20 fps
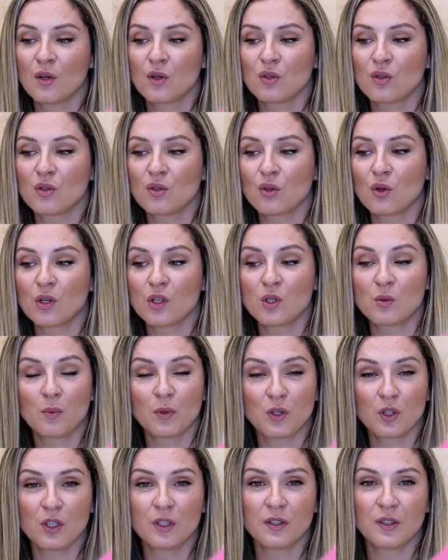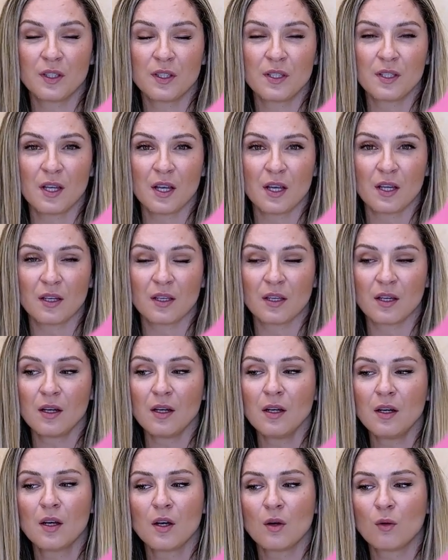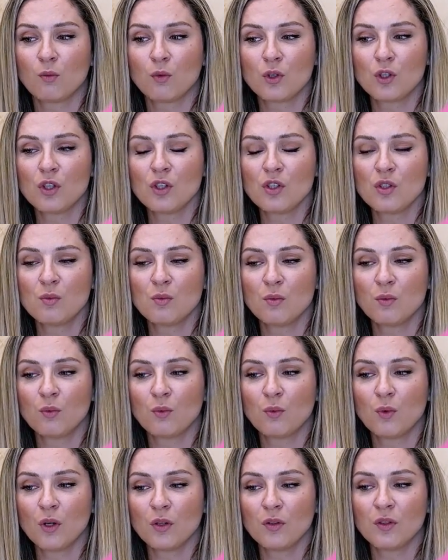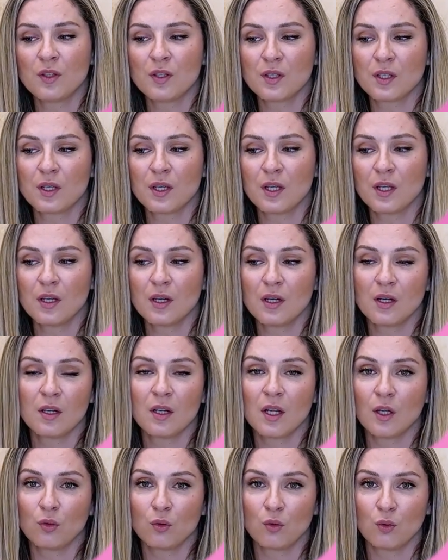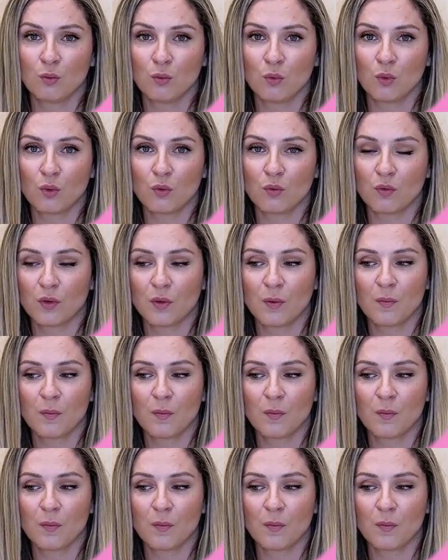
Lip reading: So especially in this area, we just want the skin not to move,